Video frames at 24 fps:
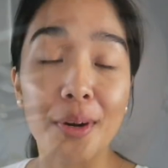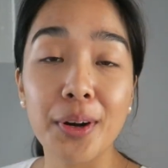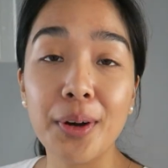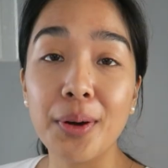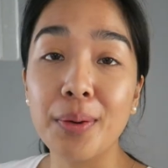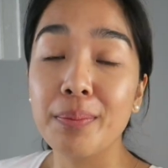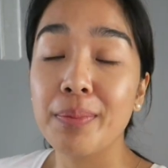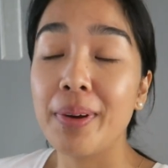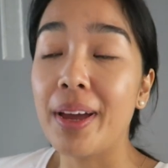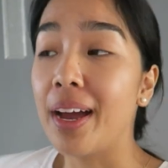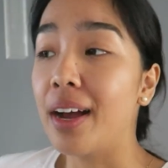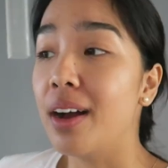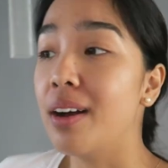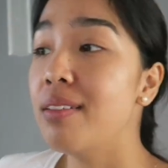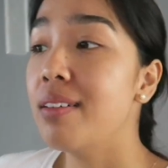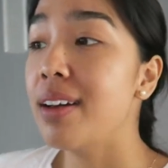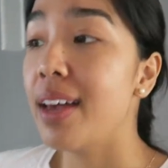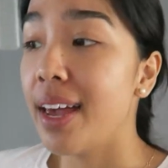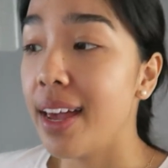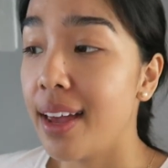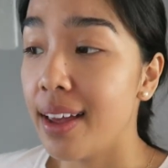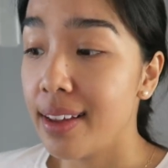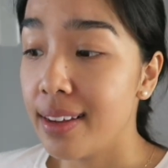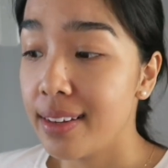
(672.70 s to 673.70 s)
We're home
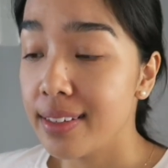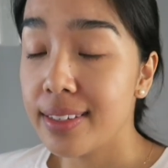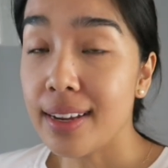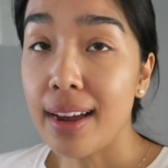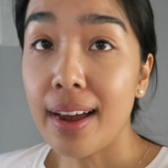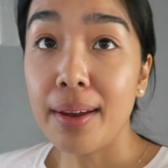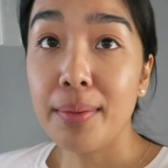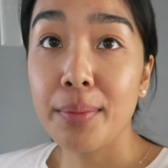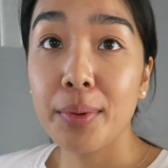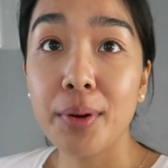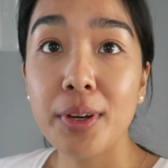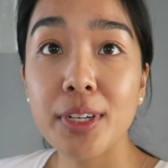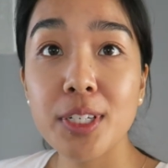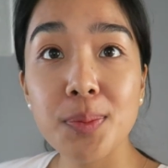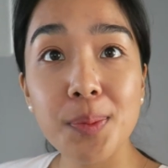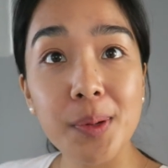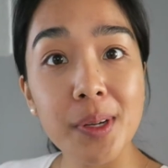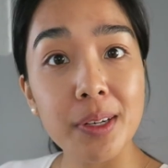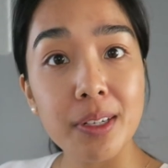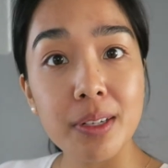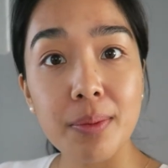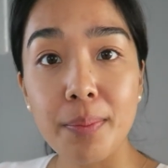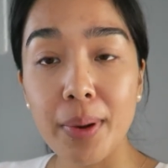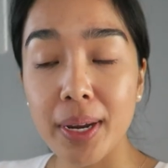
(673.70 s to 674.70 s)
now, and I'm going to
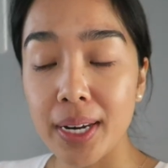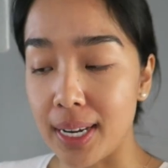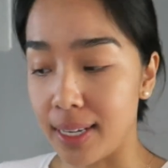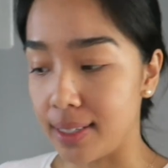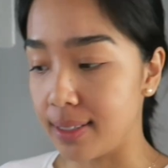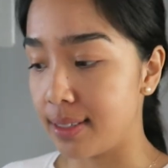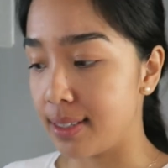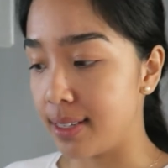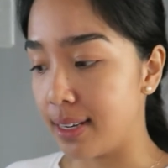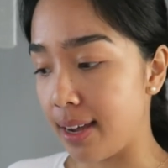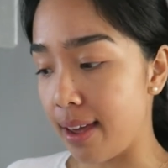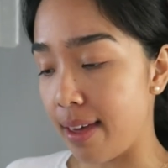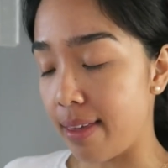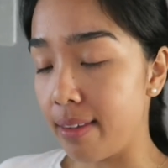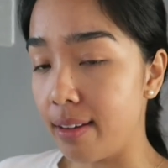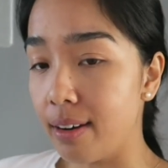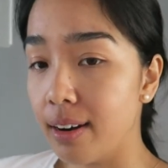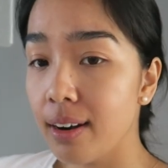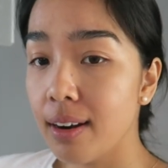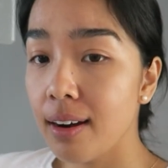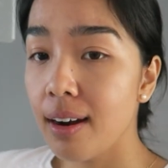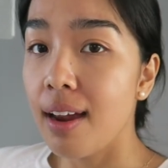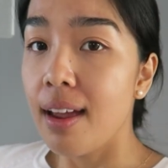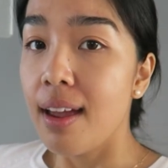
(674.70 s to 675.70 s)
put my desk
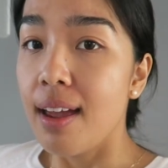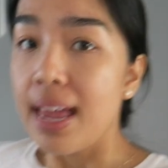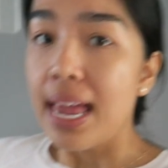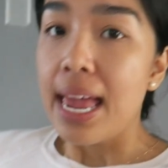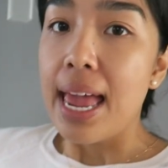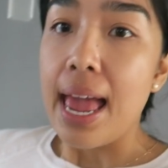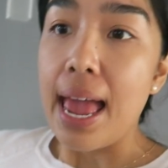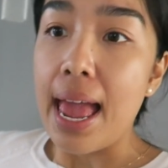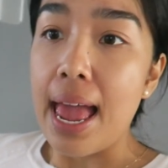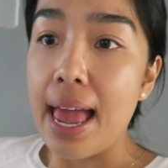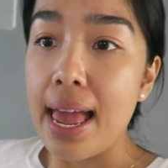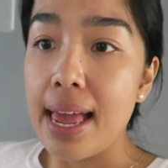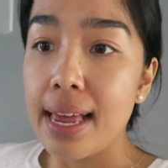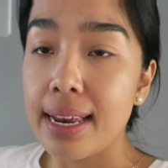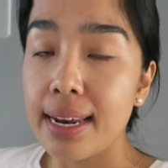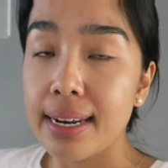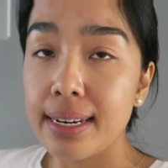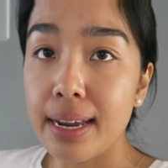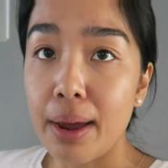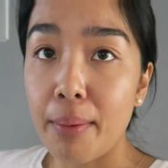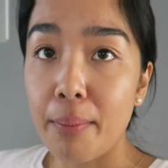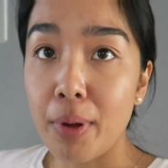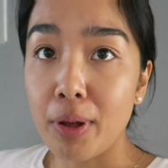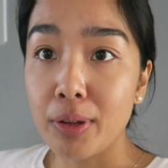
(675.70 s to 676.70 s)
together,
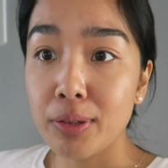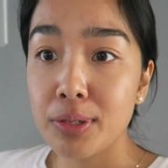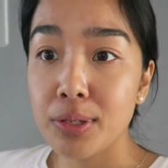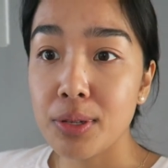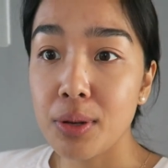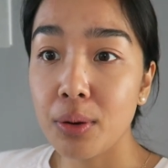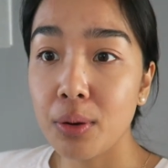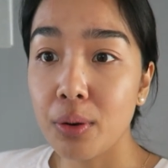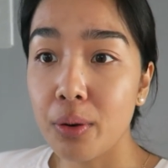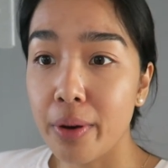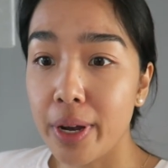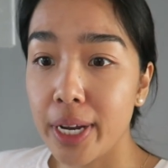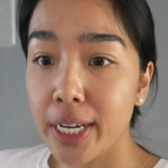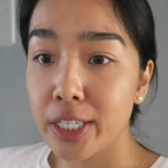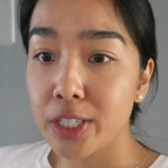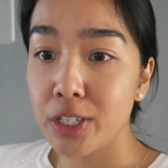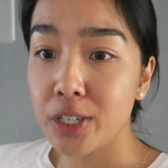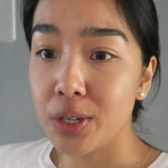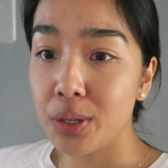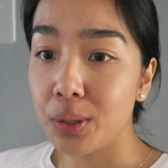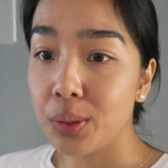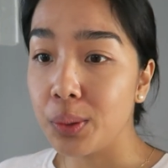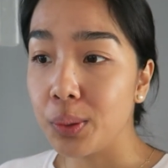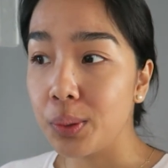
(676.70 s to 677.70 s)
and I'm also going
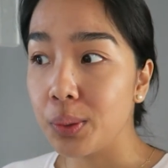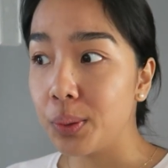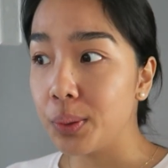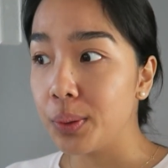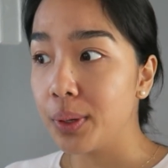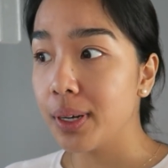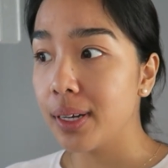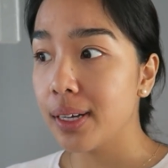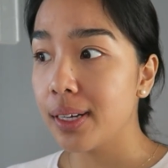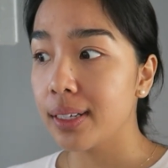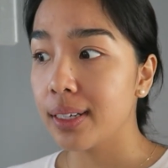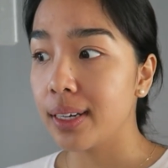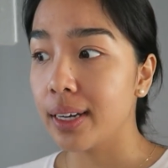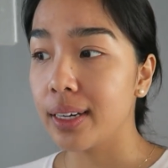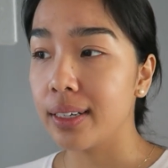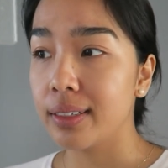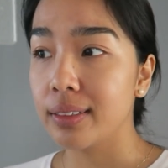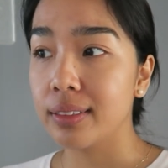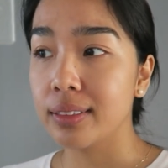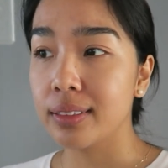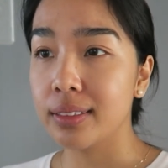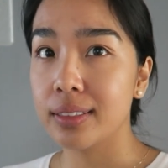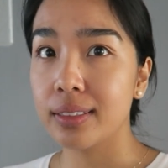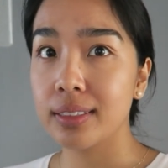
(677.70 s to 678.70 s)
to
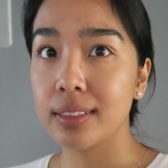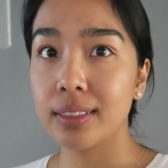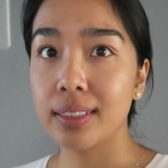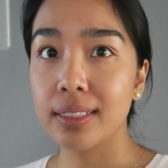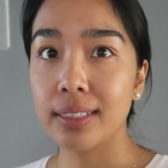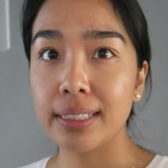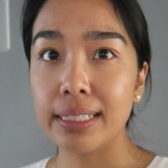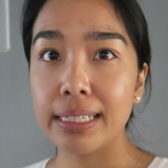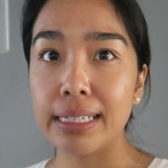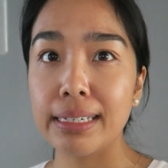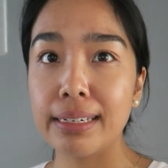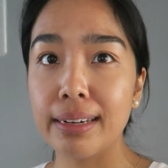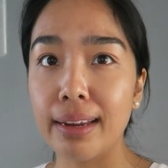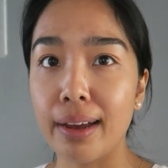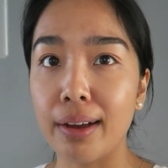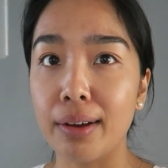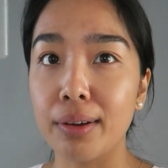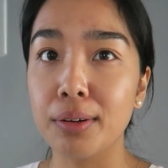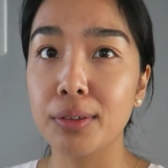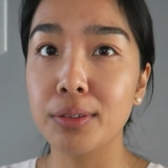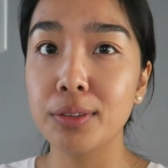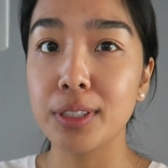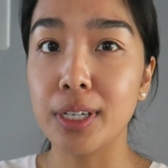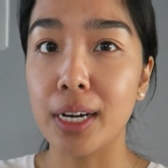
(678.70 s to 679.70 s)
kind of clean
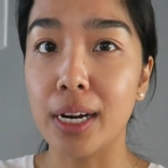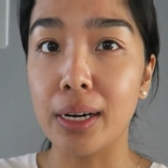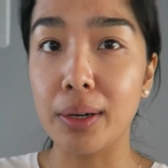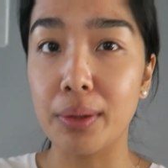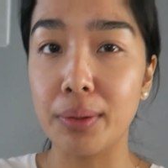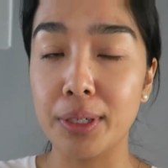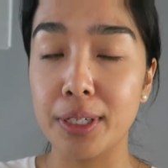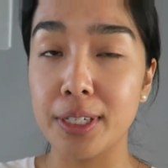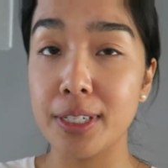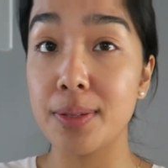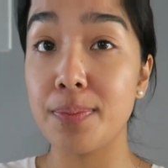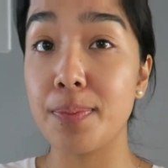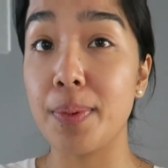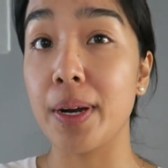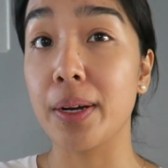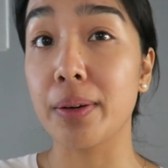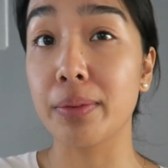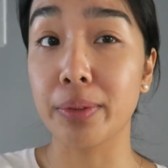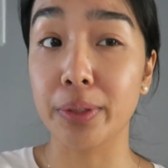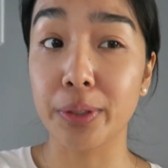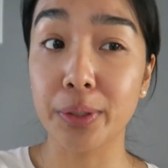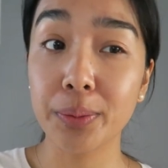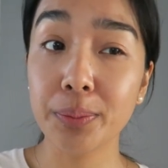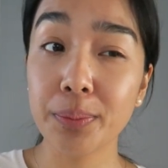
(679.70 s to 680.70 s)
out our
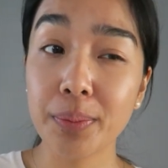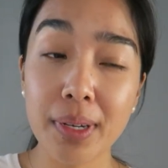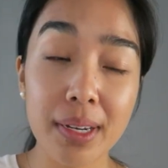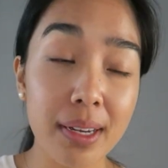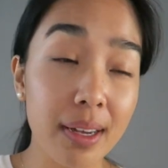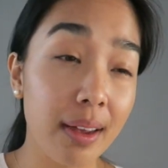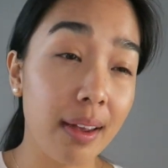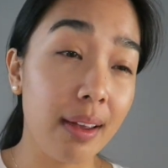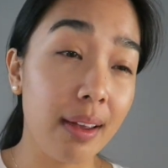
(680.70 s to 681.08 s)
spare room